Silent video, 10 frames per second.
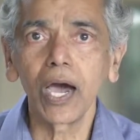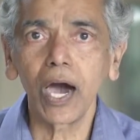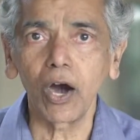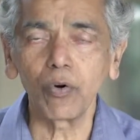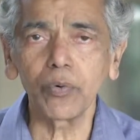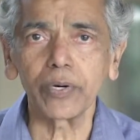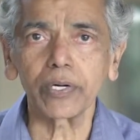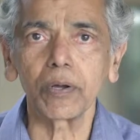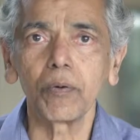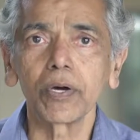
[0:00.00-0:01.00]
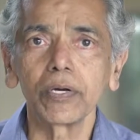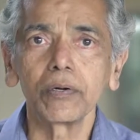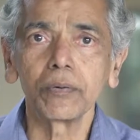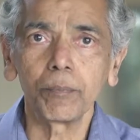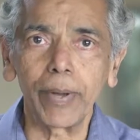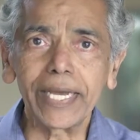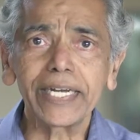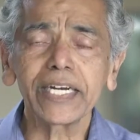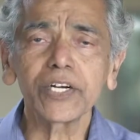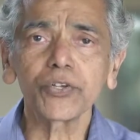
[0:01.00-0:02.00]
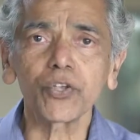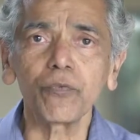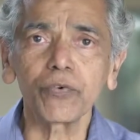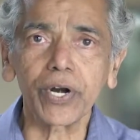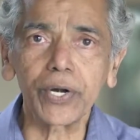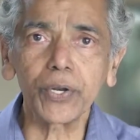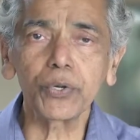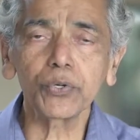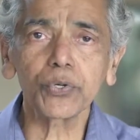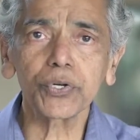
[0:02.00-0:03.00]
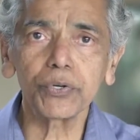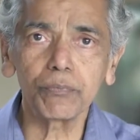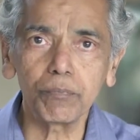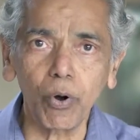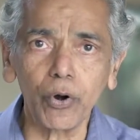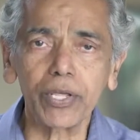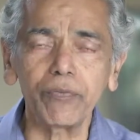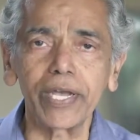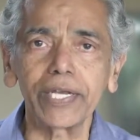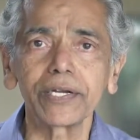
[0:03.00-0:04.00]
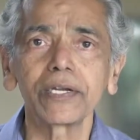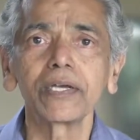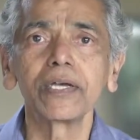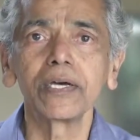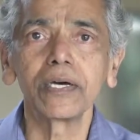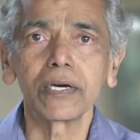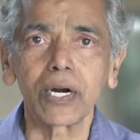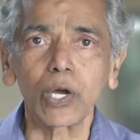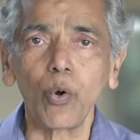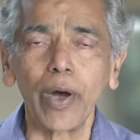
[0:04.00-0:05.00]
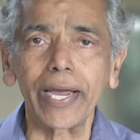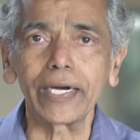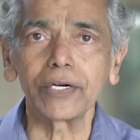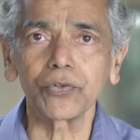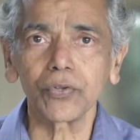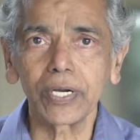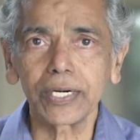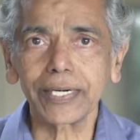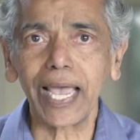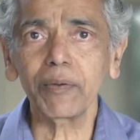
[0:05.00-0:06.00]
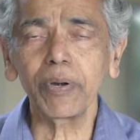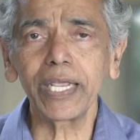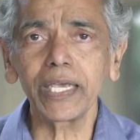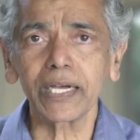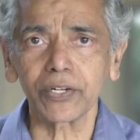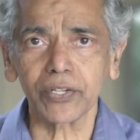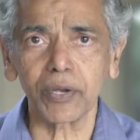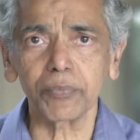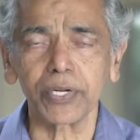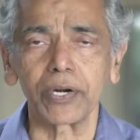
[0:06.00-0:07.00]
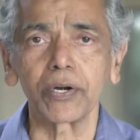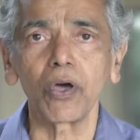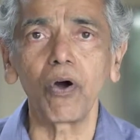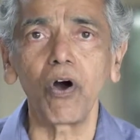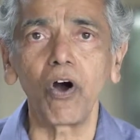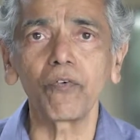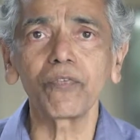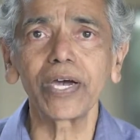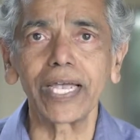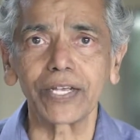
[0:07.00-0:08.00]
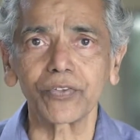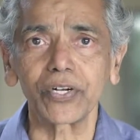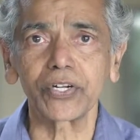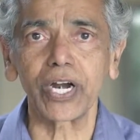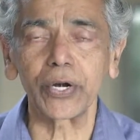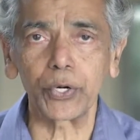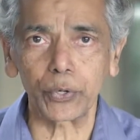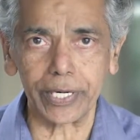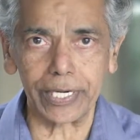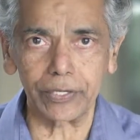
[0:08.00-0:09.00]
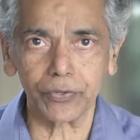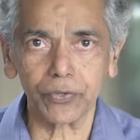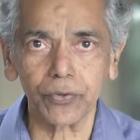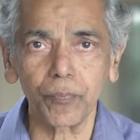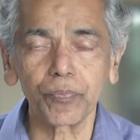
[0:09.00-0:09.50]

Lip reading: However, maintenance of reduced body weight requires timely consumption of essential nutrients.